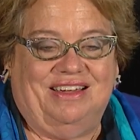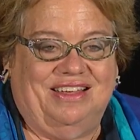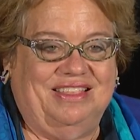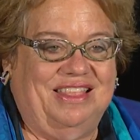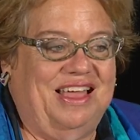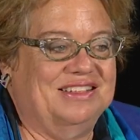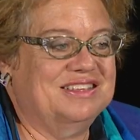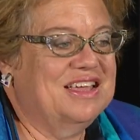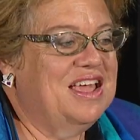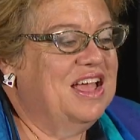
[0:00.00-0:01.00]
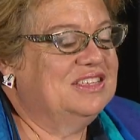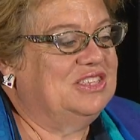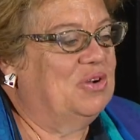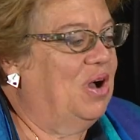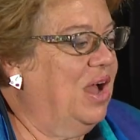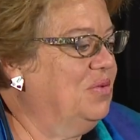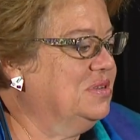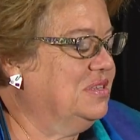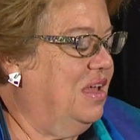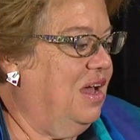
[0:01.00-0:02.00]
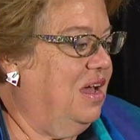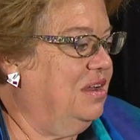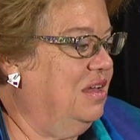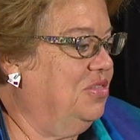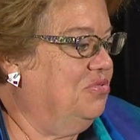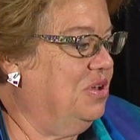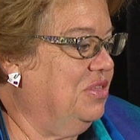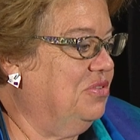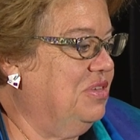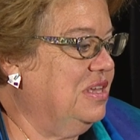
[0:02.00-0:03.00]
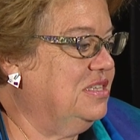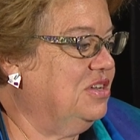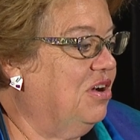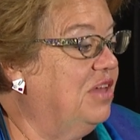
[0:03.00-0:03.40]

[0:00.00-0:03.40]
And that's, so I would add three other things here.